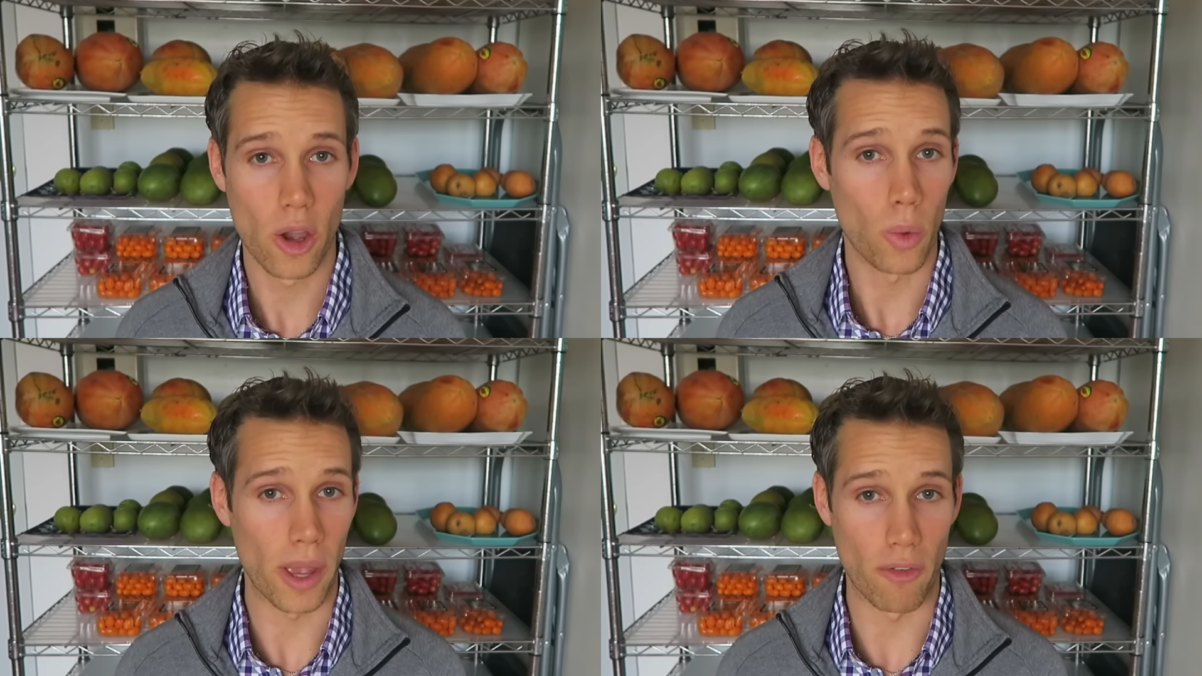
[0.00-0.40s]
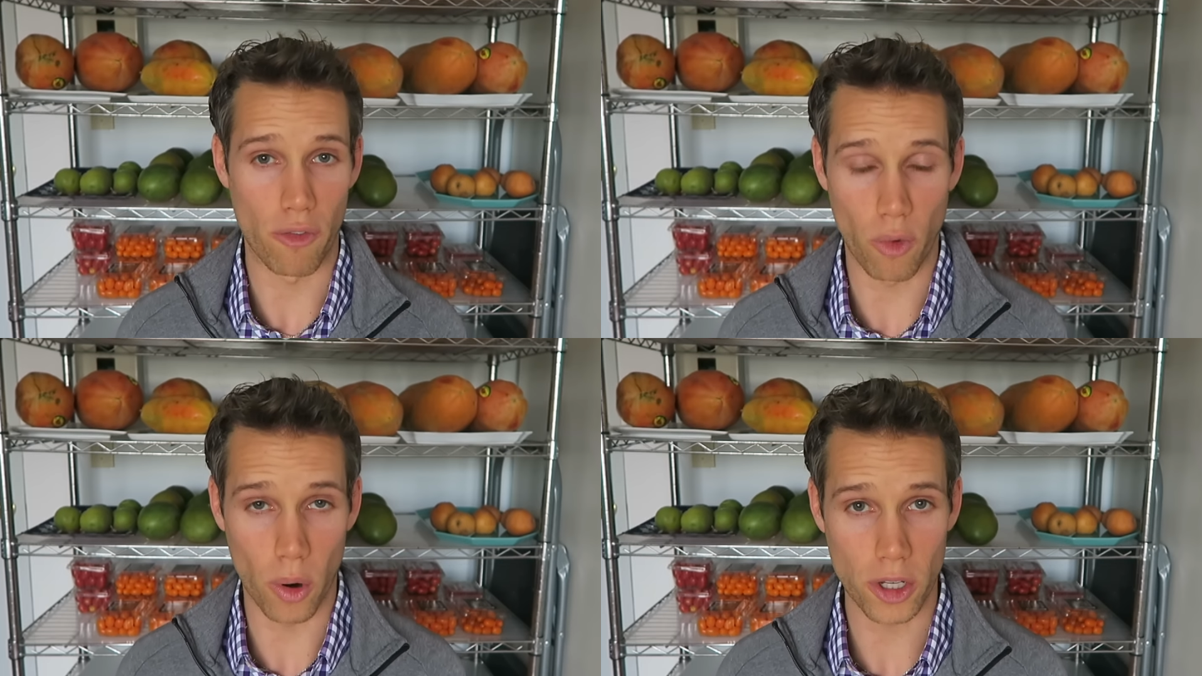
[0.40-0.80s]
We have
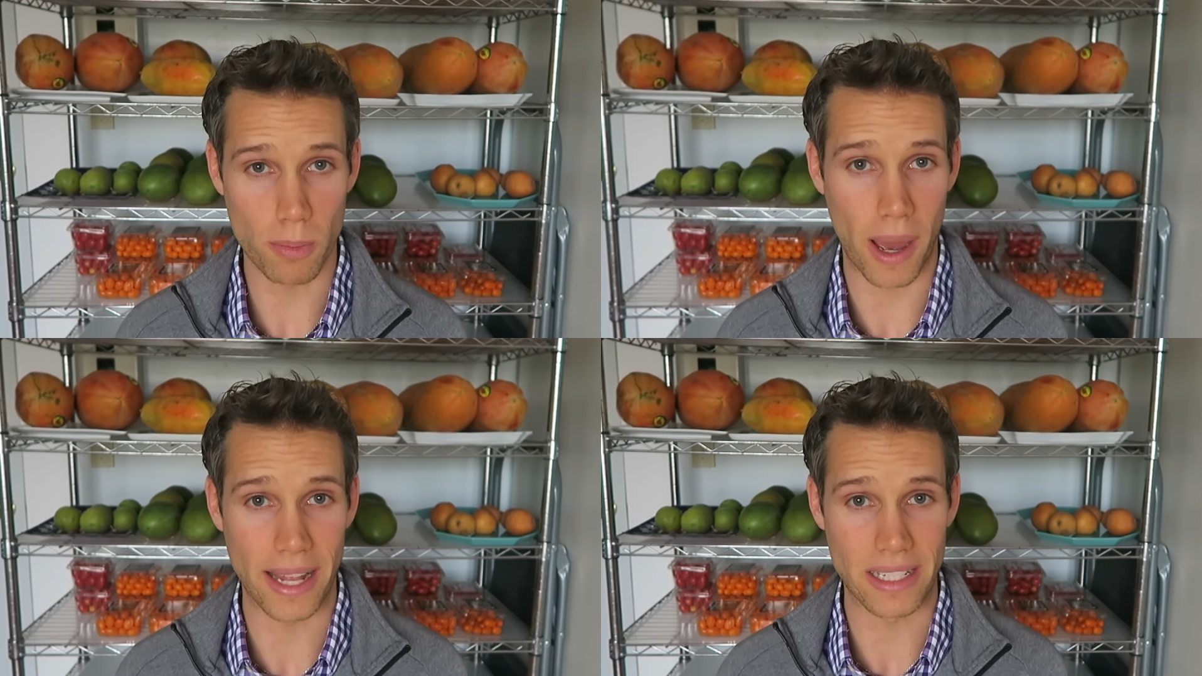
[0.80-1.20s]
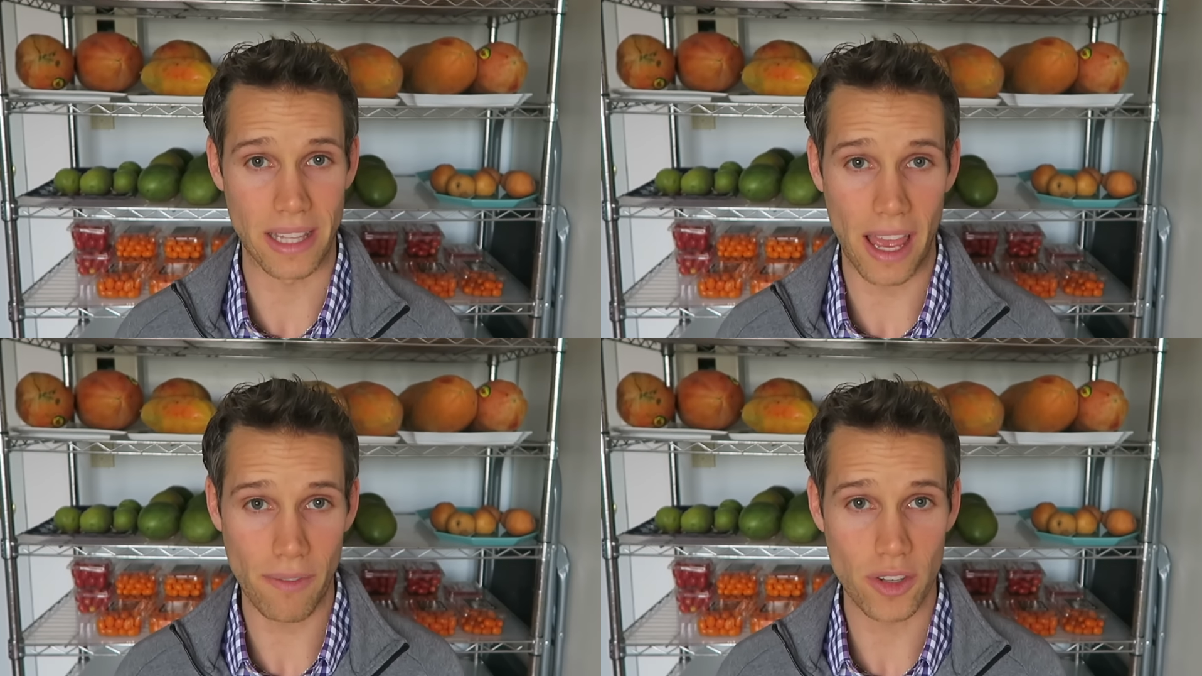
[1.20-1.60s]
4 spots
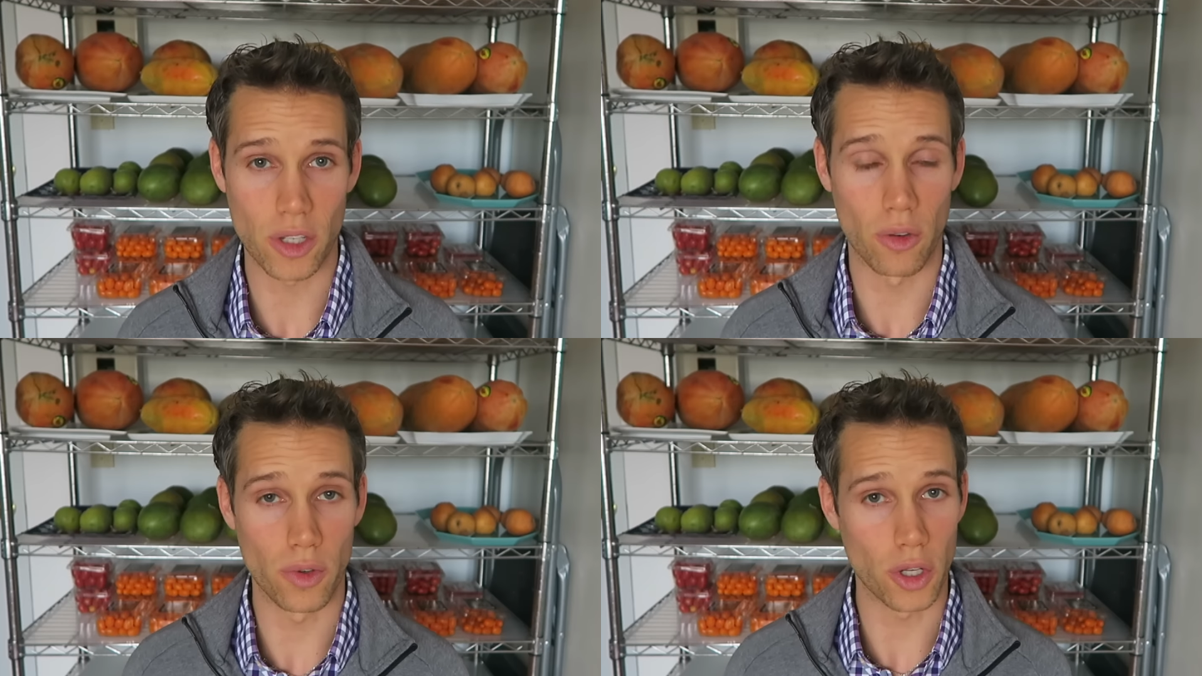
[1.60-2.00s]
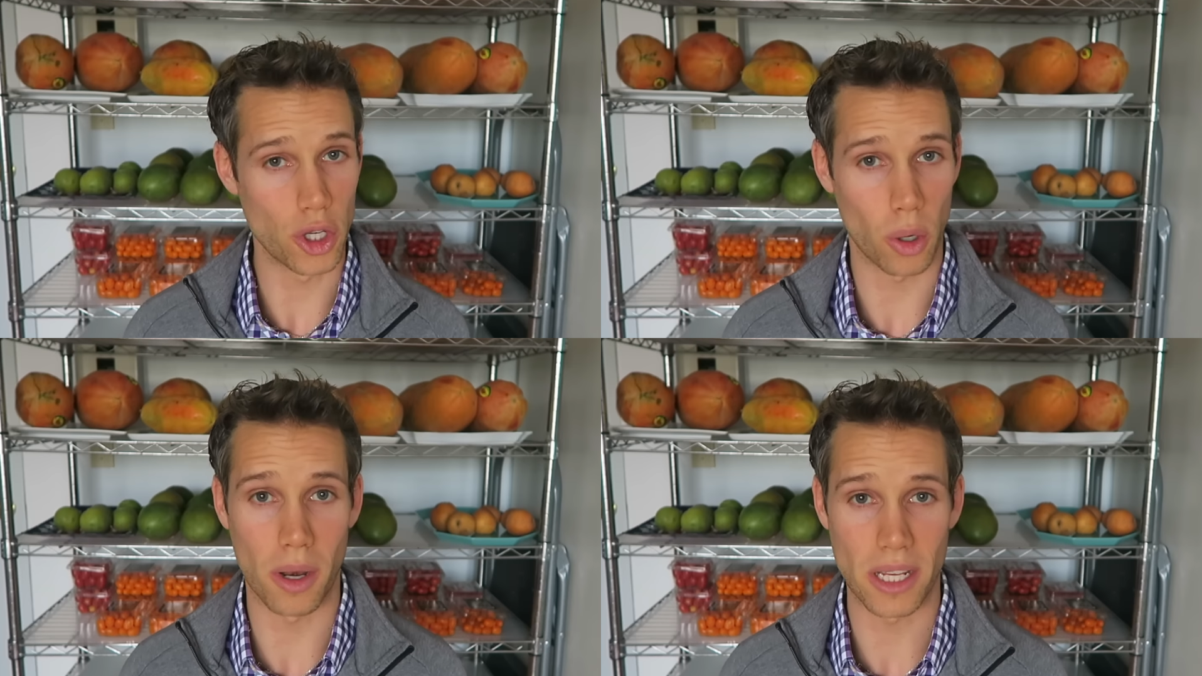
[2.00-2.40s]
left, so if you can
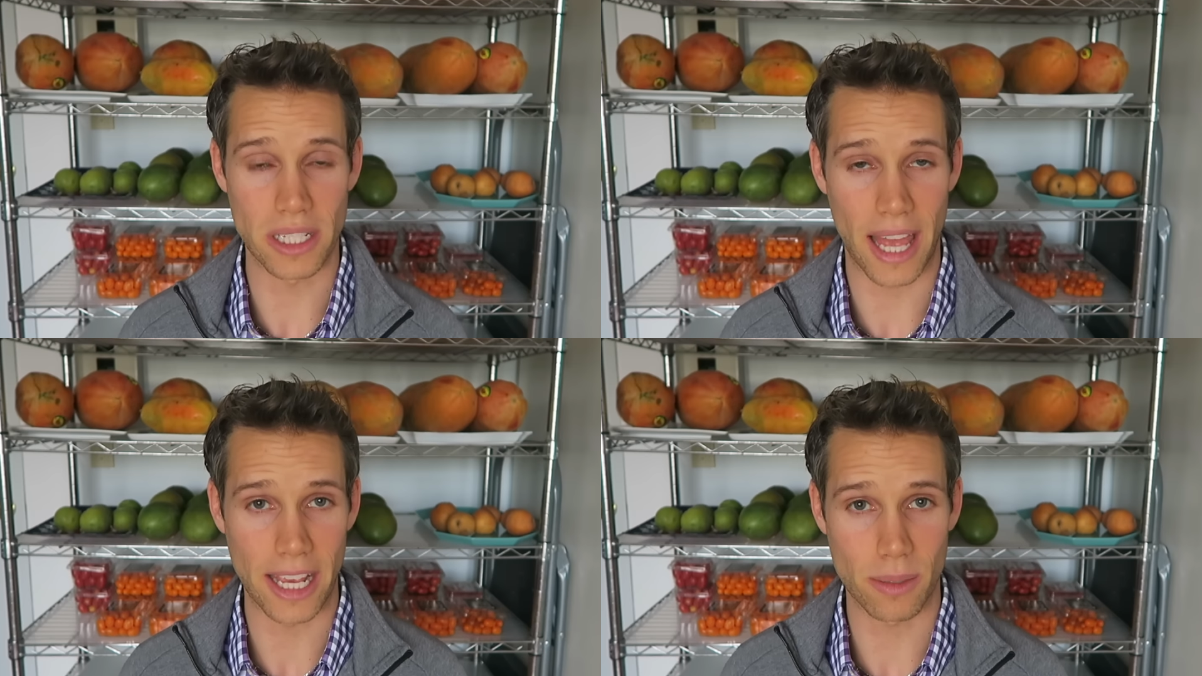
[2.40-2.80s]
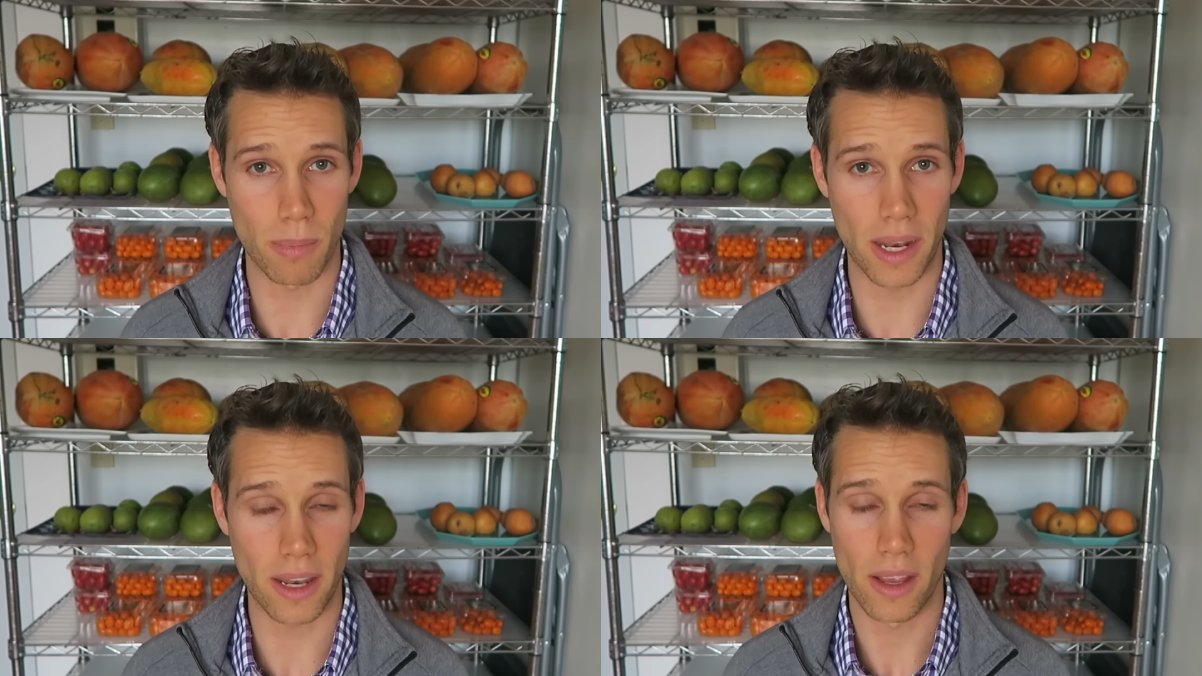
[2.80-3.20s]
join us last
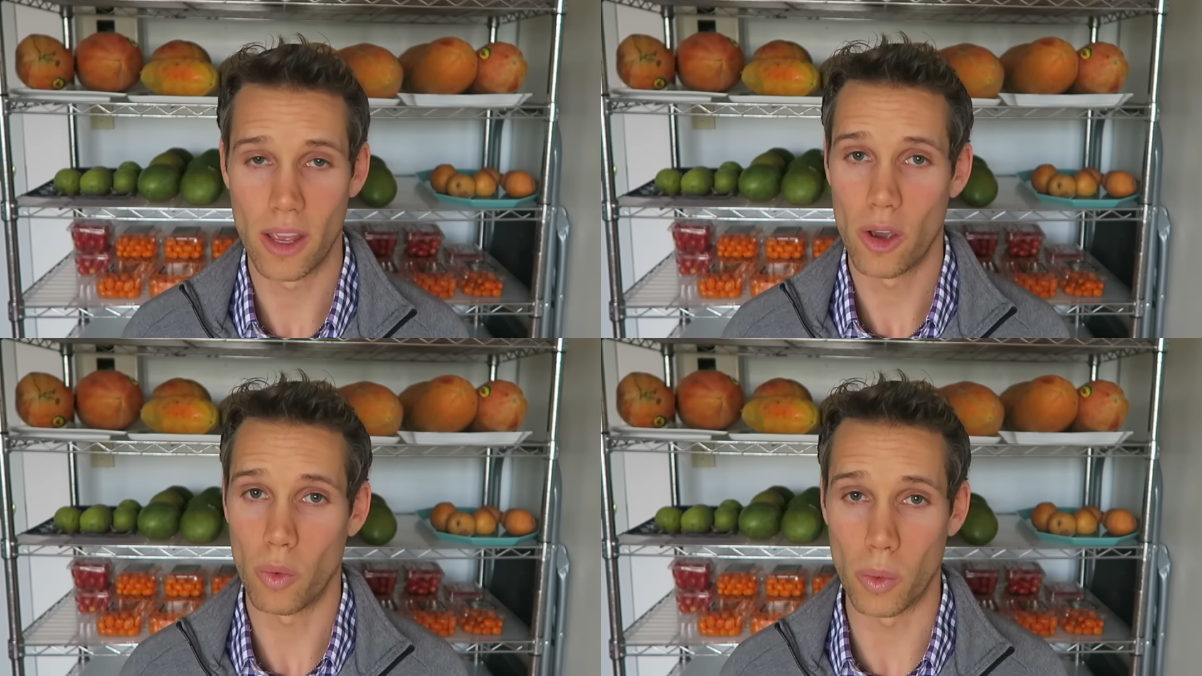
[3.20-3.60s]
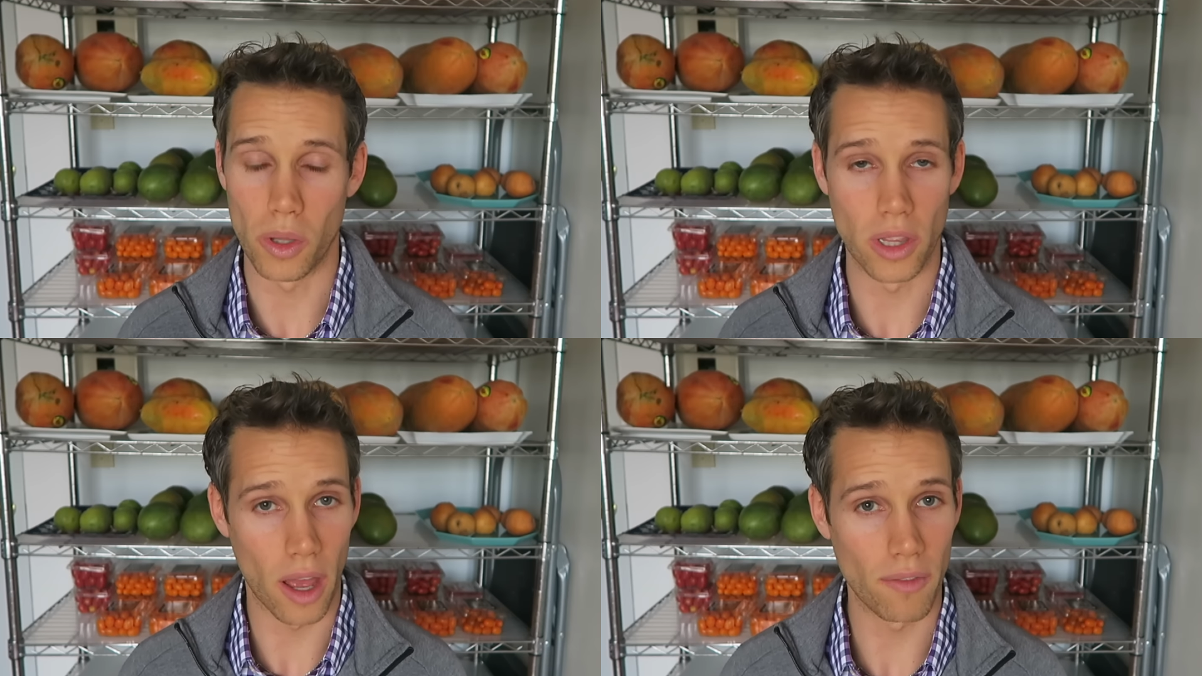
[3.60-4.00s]
minute, we
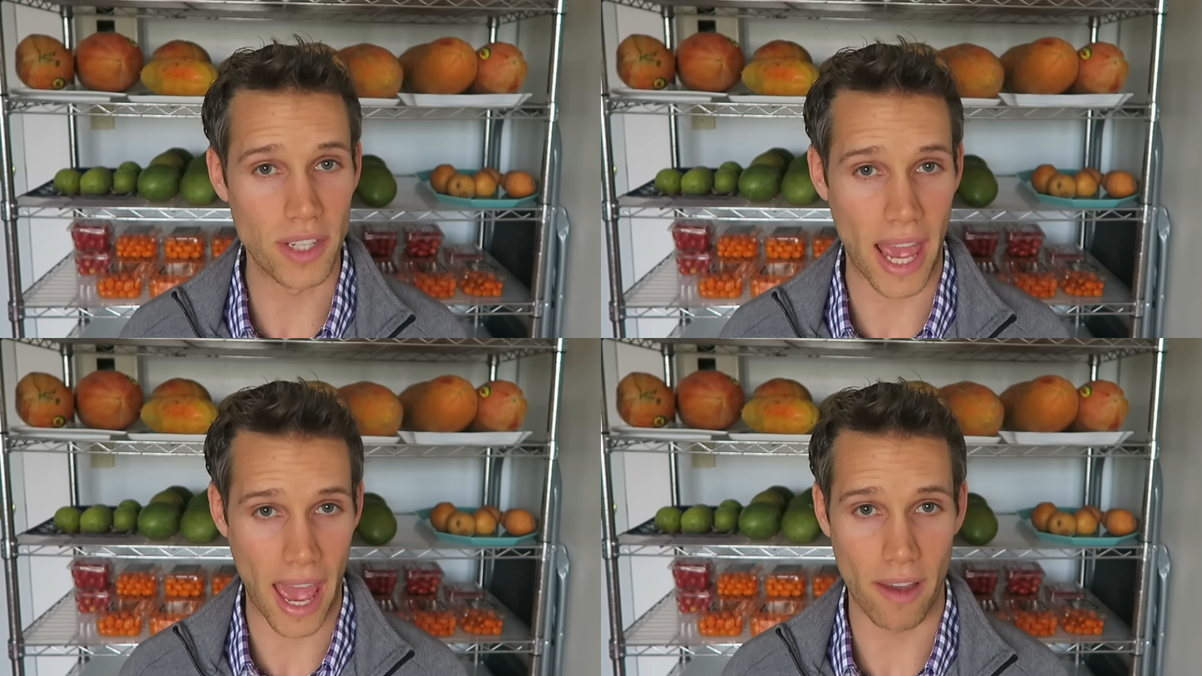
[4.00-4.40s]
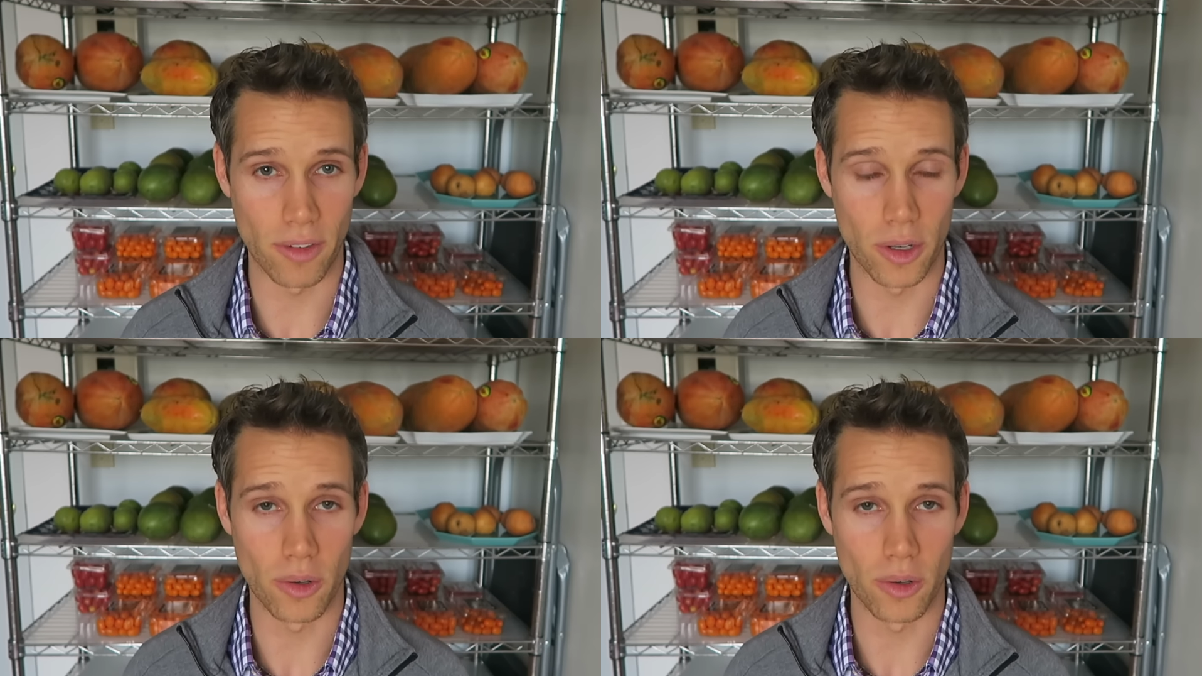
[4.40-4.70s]
would love to have